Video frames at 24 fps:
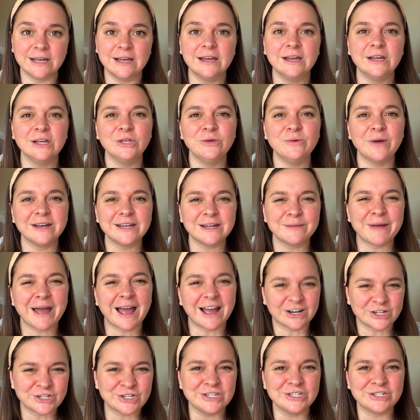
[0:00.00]
you end up
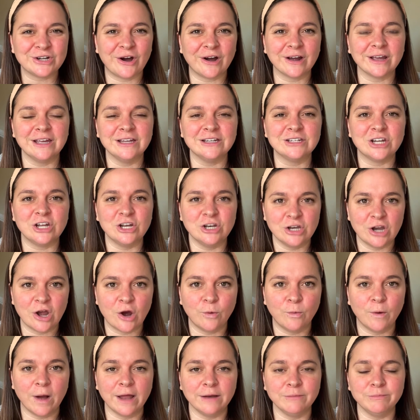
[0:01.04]
actually talking to no
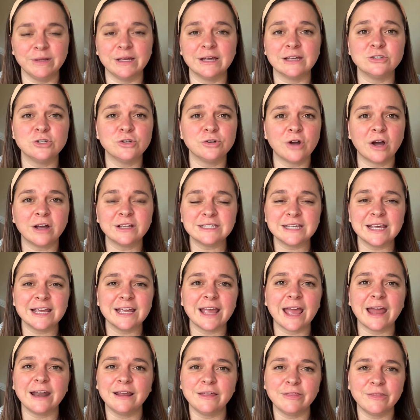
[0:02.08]
one because you're not saying
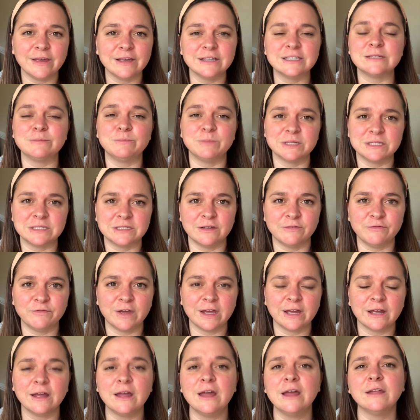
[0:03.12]
anything specific
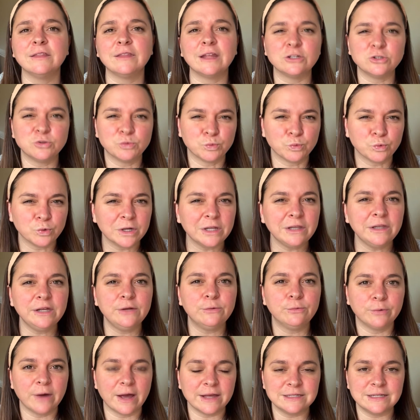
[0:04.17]
that's really
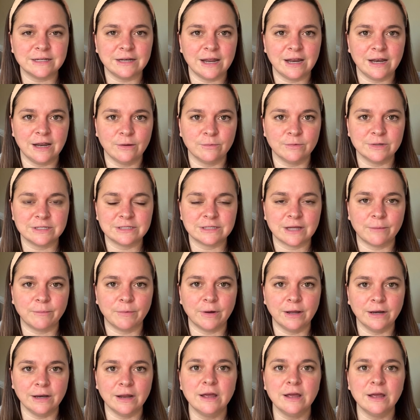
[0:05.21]
resonating with someone.